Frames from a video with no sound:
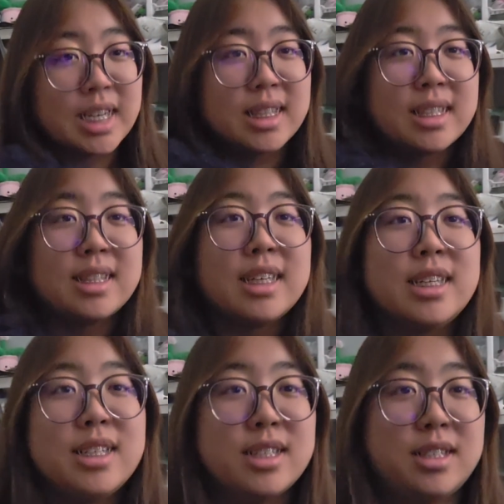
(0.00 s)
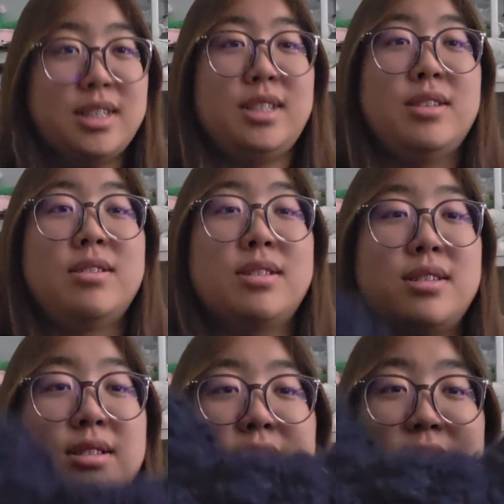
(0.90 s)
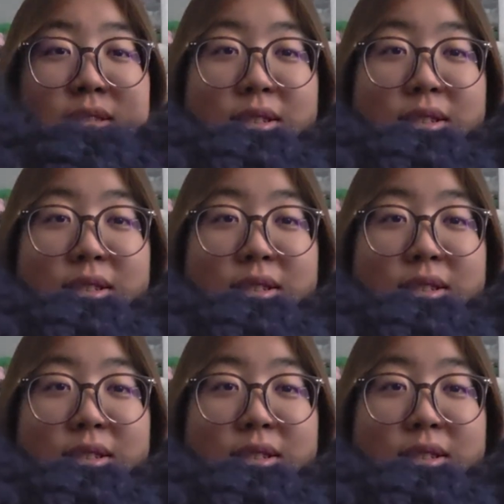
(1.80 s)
like the thin yarn.